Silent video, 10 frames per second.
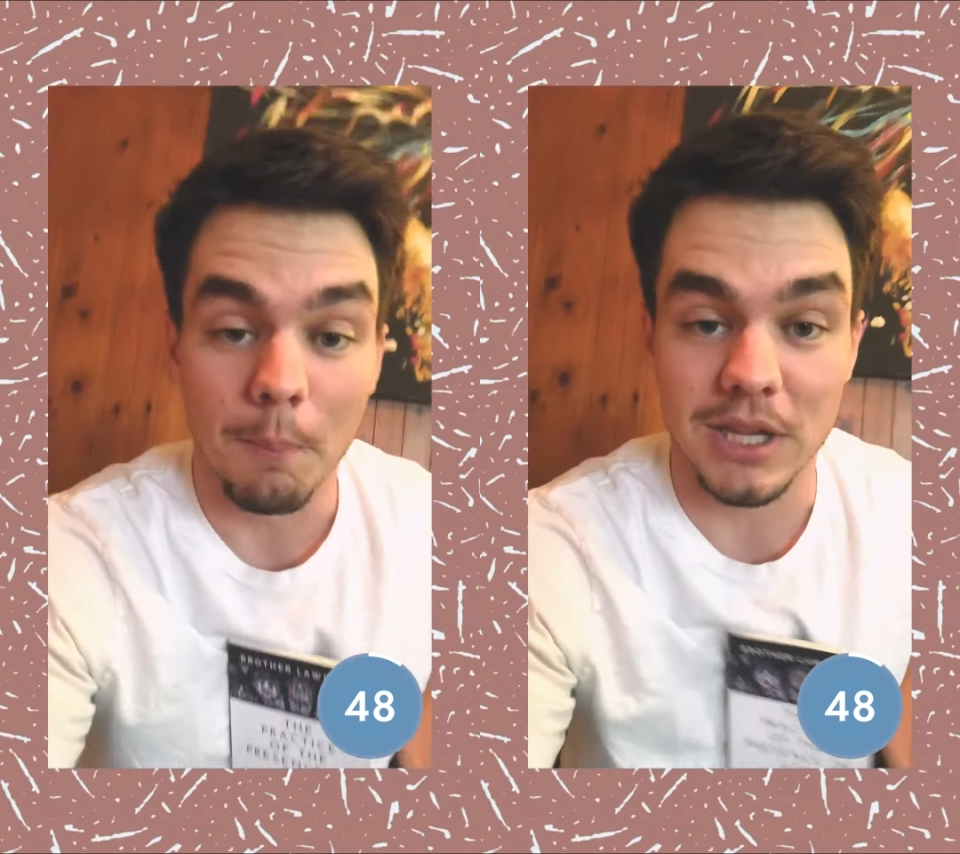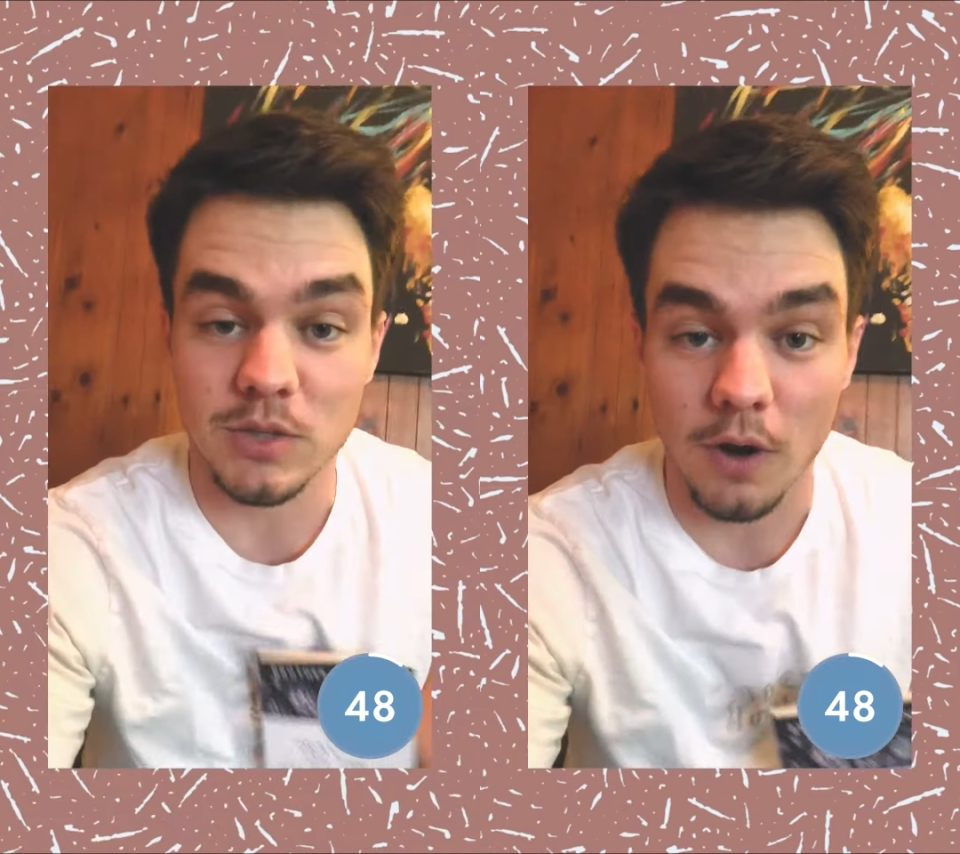
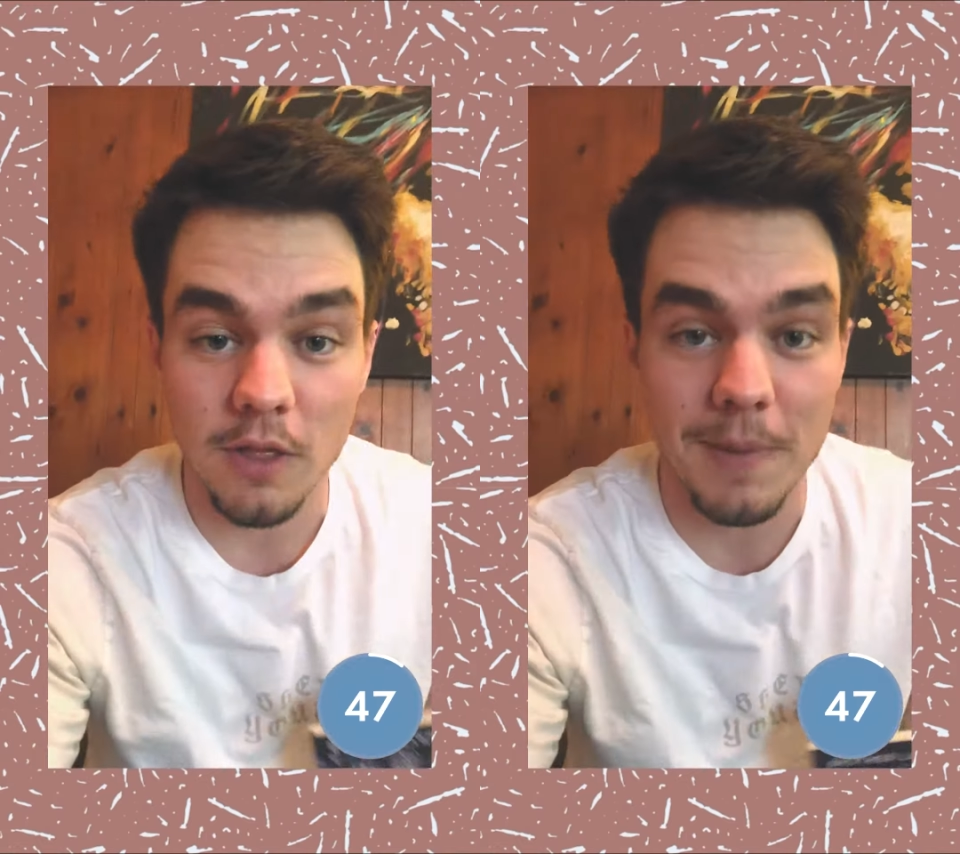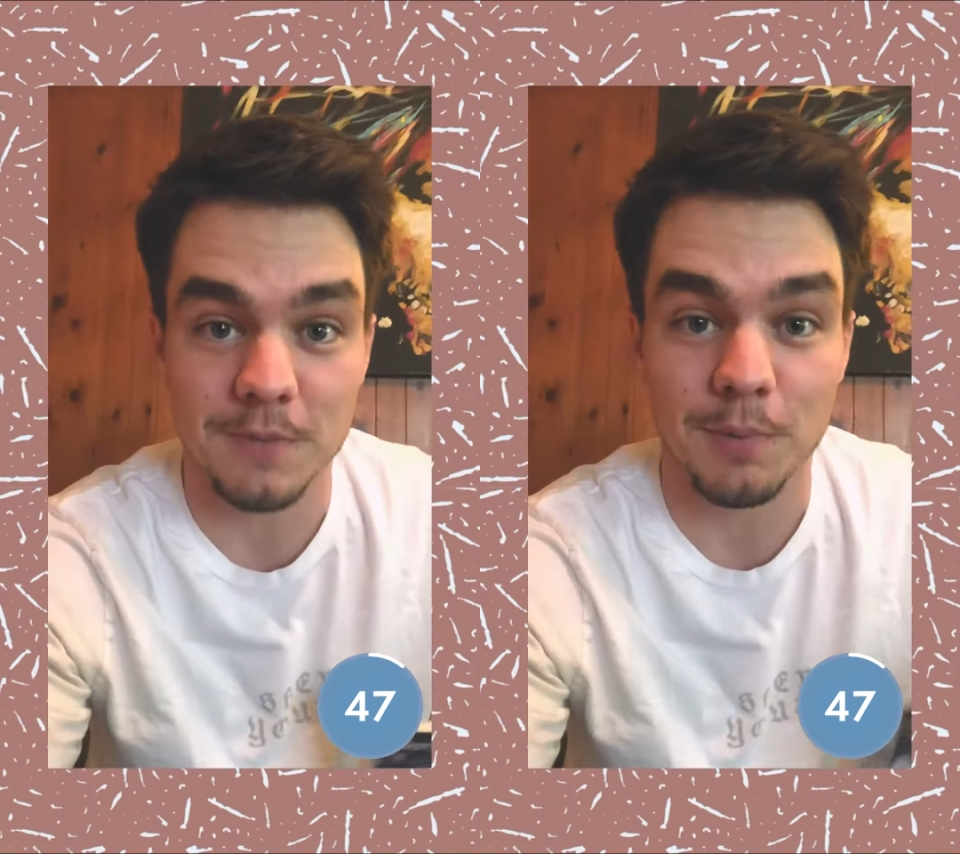But it's one of the
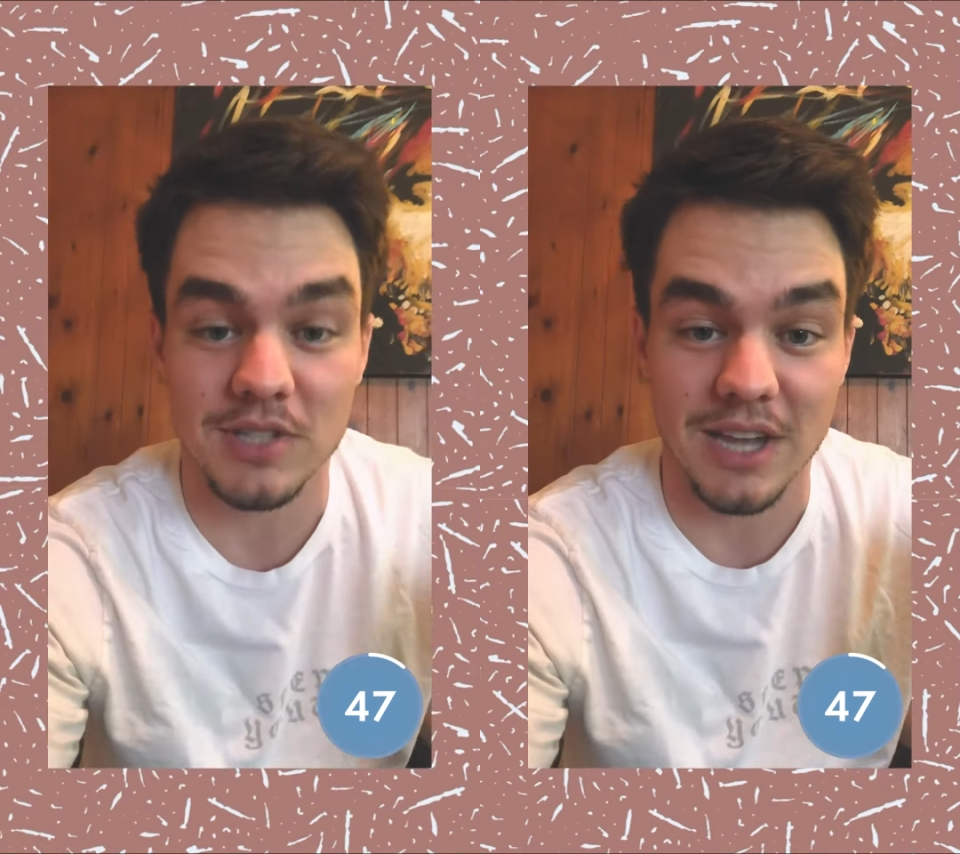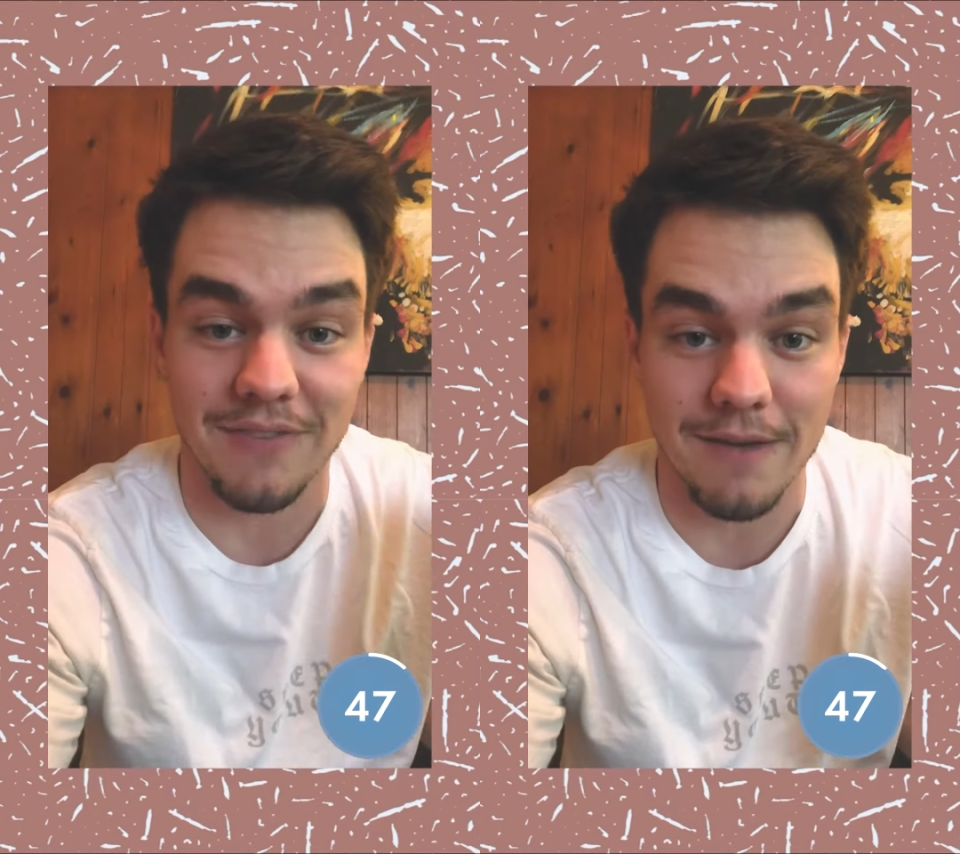best
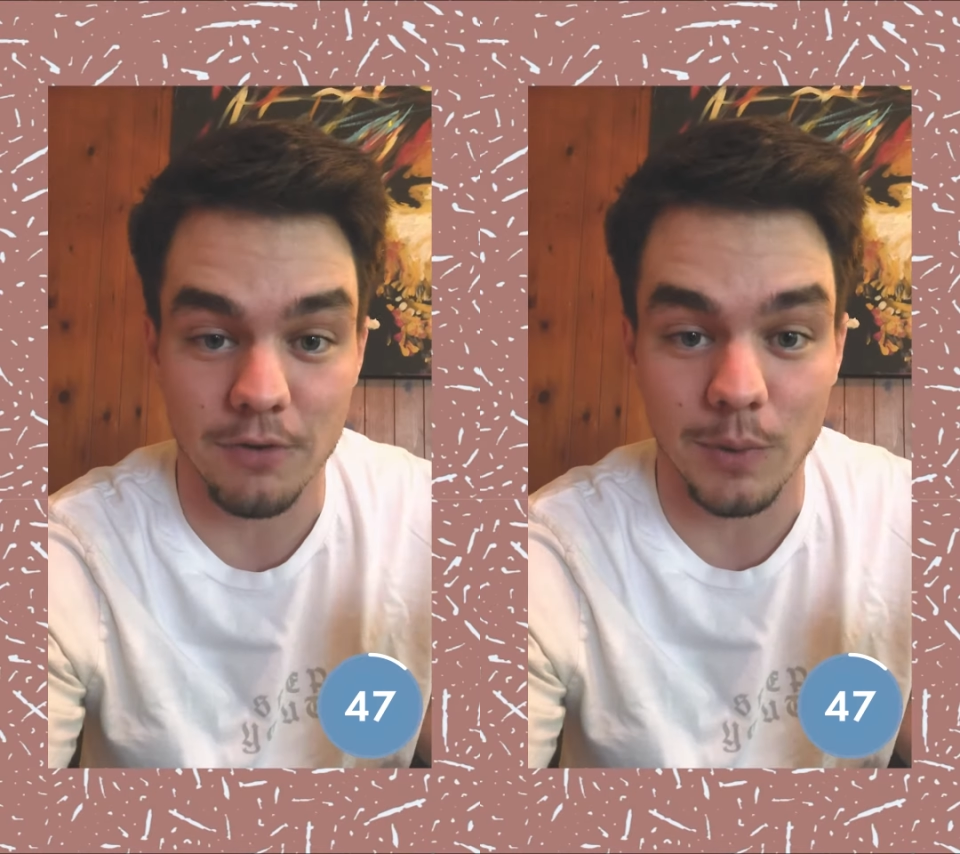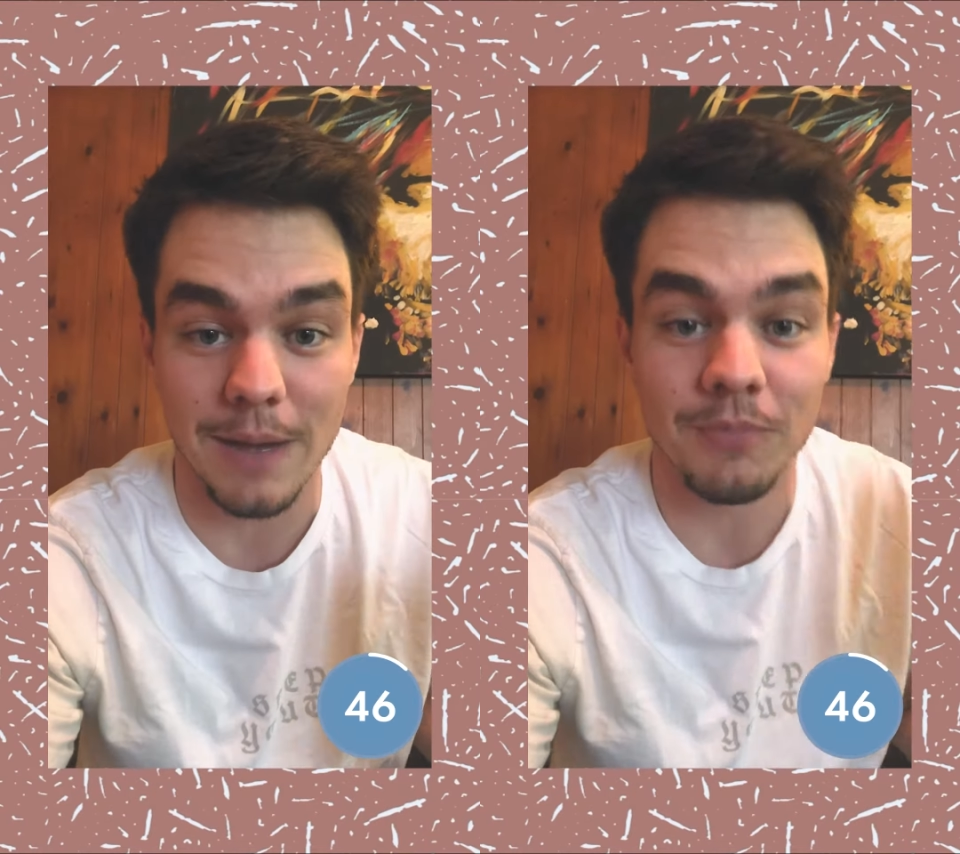books I've ever
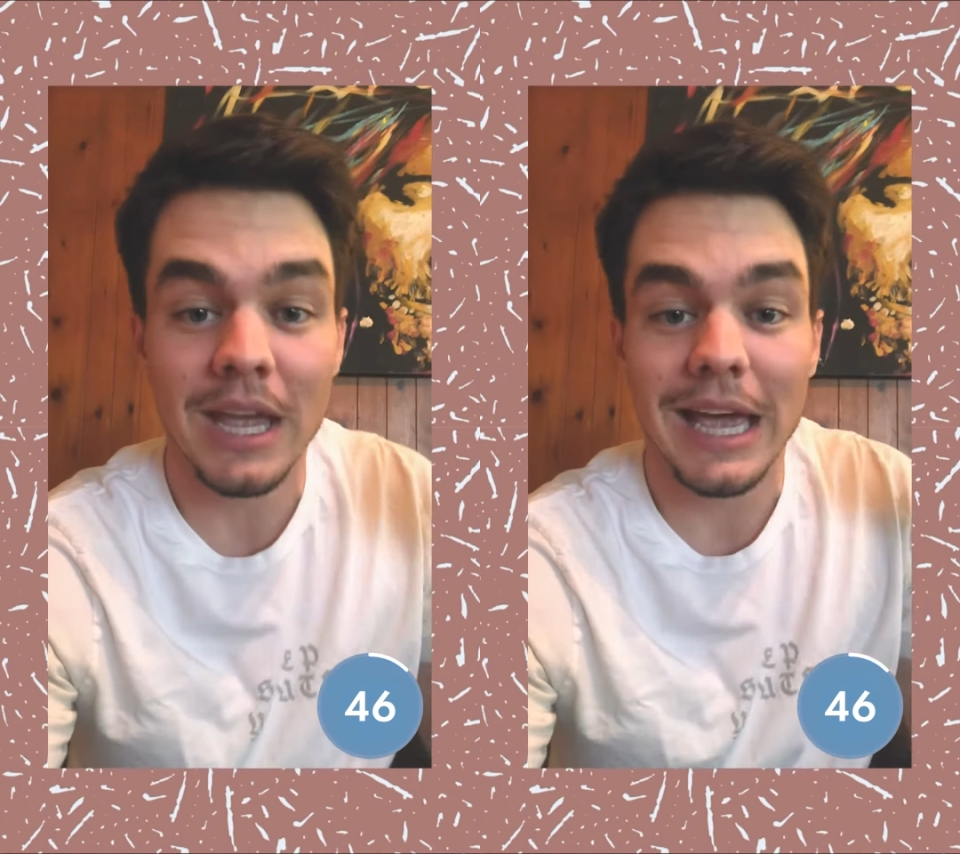read.